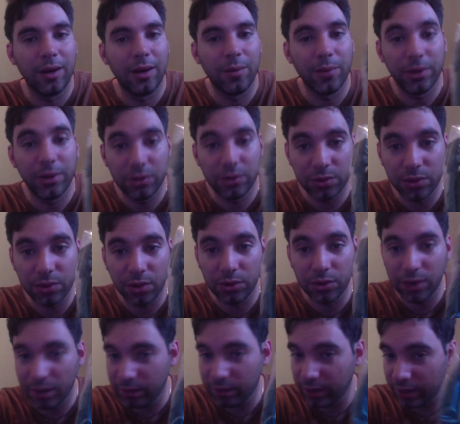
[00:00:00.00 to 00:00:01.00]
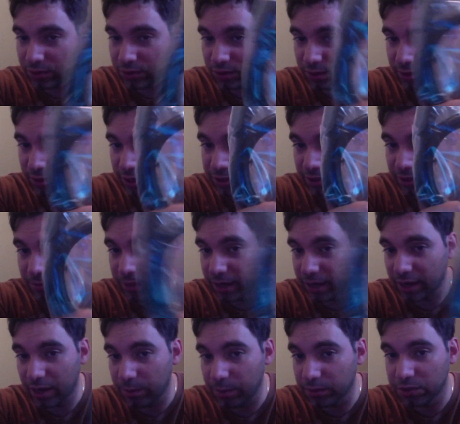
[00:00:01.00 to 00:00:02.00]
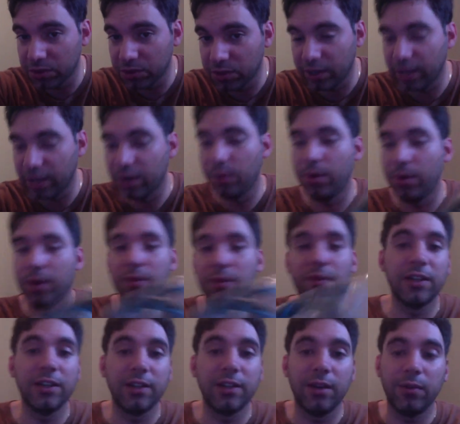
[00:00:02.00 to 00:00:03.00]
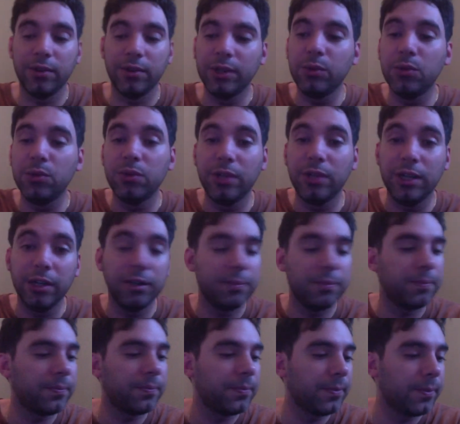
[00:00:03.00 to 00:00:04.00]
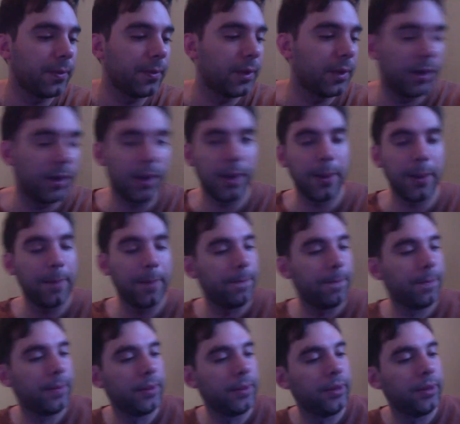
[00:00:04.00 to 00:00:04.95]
But it's always good to have an extra HDMI cable just lying around in case I ever do need it. Okay.